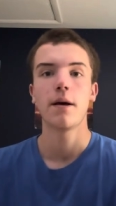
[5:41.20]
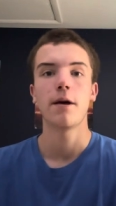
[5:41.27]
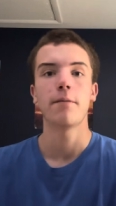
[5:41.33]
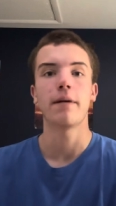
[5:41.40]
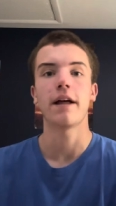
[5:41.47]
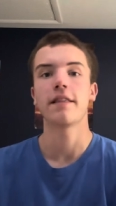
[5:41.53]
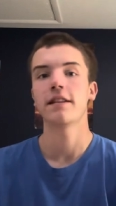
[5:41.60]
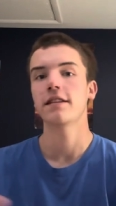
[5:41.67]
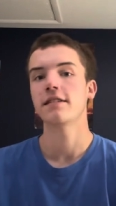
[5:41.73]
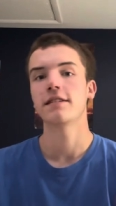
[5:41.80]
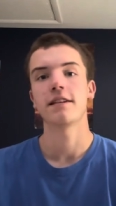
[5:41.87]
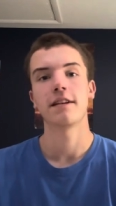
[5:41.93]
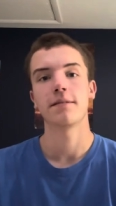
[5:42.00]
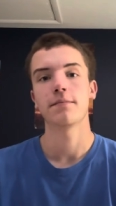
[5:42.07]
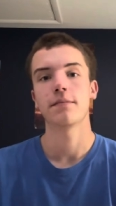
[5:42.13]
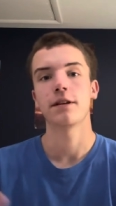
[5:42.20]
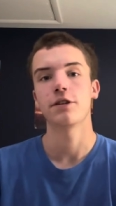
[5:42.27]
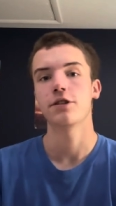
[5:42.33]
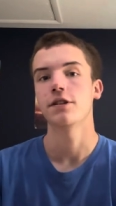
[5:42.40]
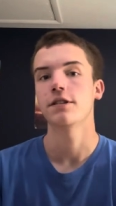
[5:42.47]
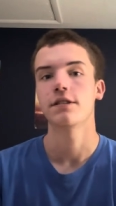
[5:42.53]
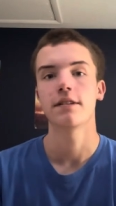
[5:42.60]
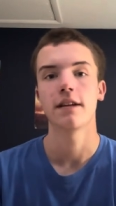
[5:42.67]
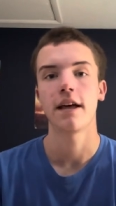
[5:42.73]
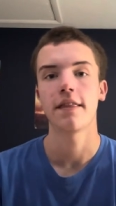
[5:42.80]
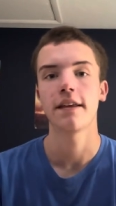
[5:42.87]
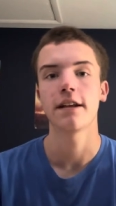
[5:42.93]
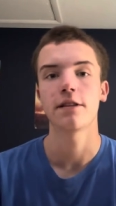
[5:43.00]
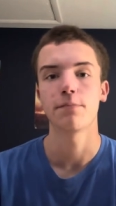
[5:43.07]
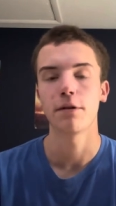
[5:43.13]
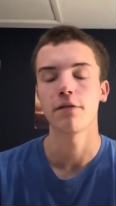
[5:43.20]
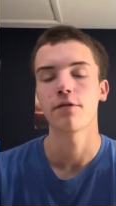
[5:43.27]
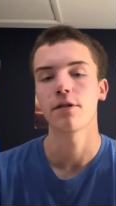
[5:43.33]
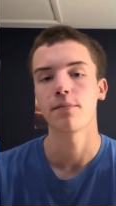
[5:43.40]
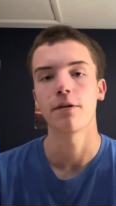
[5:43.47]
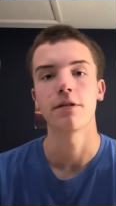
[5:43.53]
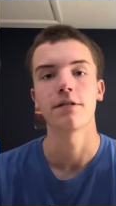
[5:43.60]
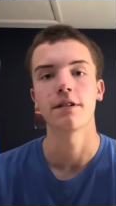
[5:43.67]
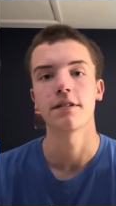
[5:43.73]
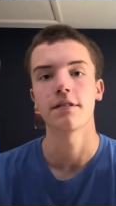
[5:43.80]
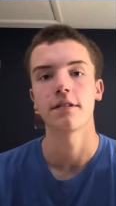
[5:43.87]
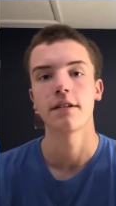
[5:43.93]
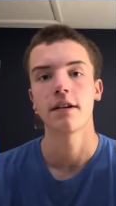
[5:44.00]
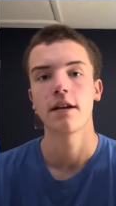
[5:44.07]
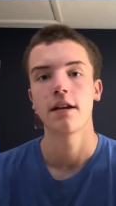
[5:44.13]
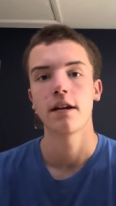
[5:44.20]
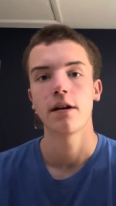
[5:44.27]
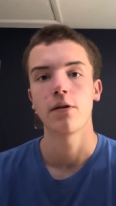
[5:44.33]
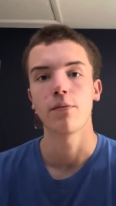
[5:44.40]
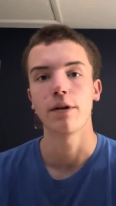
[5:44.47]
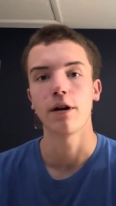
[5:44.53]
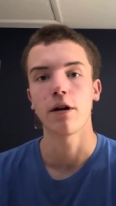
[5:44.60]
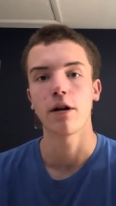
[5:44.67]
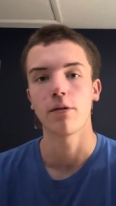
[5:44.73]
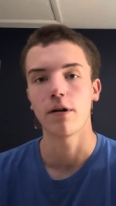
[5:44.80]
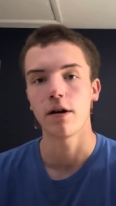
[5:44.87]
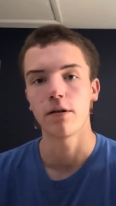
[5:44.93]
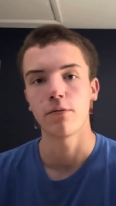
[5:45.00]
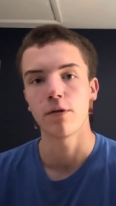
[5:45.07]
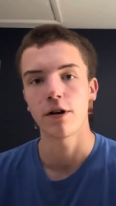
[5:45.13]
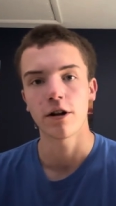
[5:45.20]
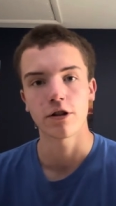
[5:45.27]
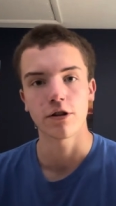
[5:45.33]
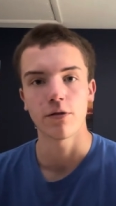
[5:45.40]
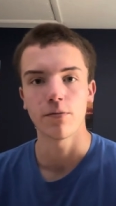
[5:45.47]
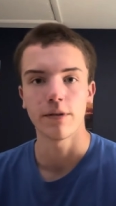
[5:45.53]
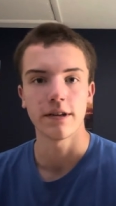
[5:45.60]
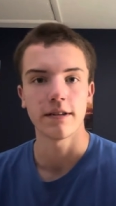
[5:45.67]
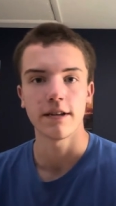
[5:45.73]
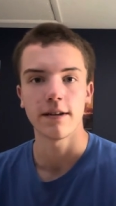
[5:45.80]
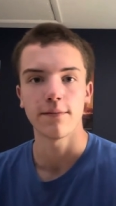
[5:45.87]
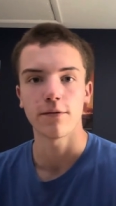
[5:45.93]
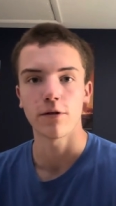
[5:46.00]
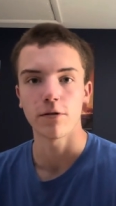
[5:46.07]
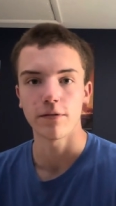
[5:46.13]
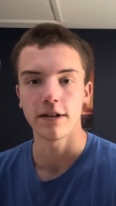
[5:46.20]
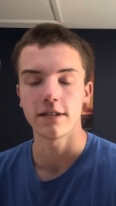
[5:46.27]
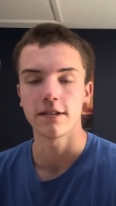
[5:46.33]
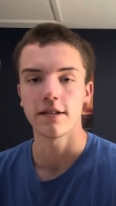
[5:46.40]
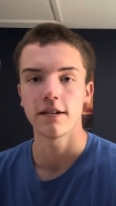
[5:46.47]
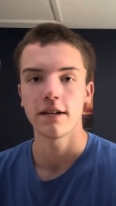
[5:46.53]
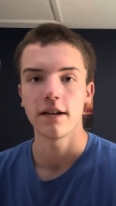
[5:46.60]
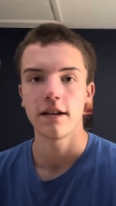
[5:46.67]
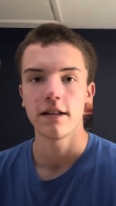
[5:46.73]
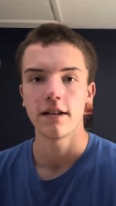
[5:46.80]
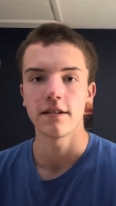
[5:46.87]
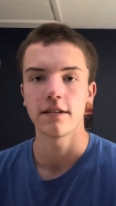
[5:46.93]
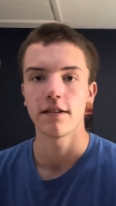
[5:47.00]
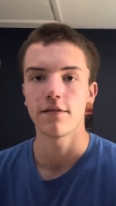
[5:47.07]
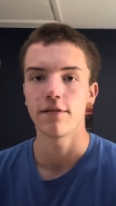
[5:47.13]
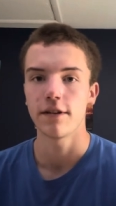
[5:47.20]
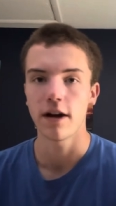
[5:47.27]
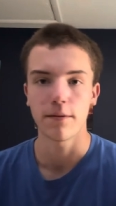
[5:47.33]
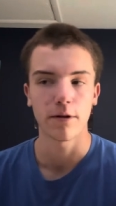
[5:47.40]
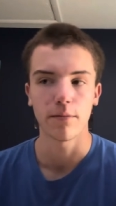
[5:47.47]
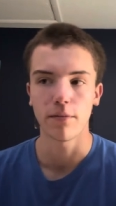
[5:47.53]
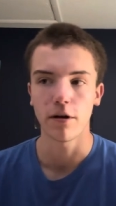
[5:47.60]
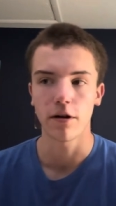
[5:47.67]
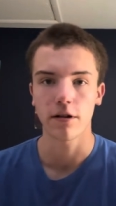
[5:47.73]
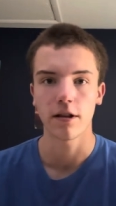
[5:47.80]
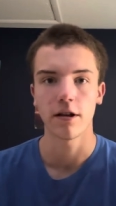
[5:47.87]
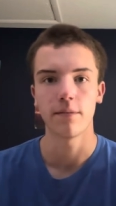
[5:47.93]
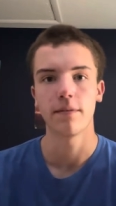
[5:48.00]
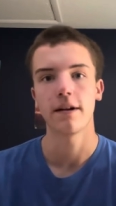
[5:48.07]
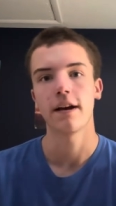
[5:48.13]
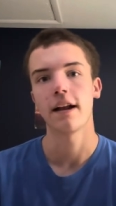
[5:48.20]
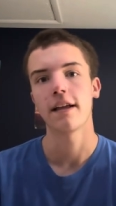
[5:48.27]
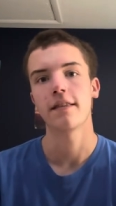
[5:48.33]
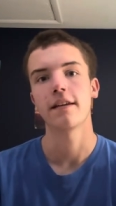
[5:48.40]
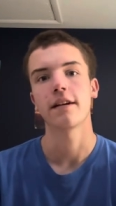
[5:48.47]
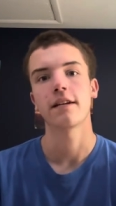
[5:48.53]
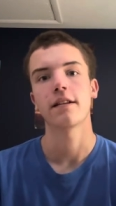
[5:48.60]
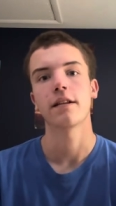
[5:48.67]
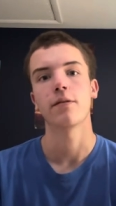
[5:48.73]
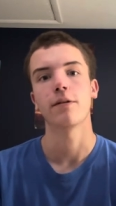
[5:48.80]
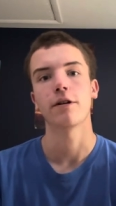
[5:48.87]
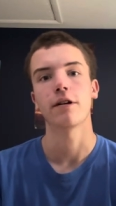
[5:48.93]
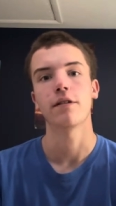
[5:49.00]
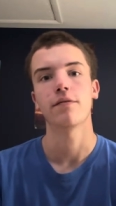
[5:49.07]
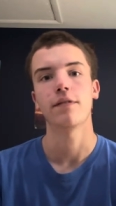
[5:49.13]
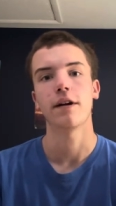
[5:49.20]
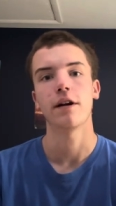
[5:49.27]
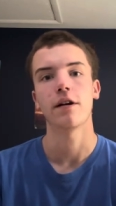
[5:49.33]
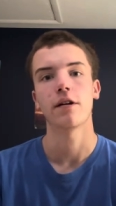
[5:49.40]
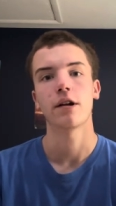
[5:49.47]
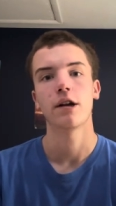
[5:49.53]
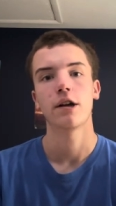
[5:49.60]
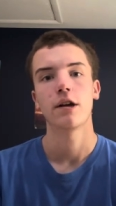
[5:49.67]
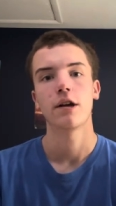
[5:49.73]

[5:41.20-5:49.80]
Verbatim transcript: But I think this team is just, I think it's built for the postseason. We are a 100 win team for a reason. This is a phenomenal ball club, and I think that we're going to fare